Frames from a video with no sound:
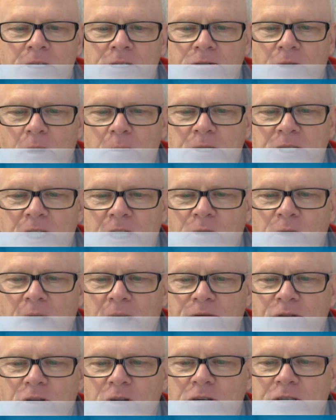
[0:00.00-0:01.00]
Jerome said, good
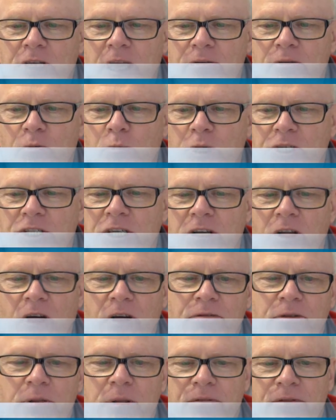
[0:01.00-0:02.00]
afternoon, David, watching
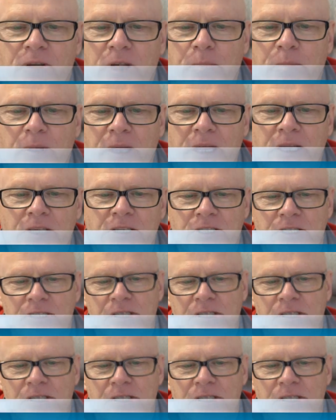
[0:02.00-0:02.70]
live from the Philippines.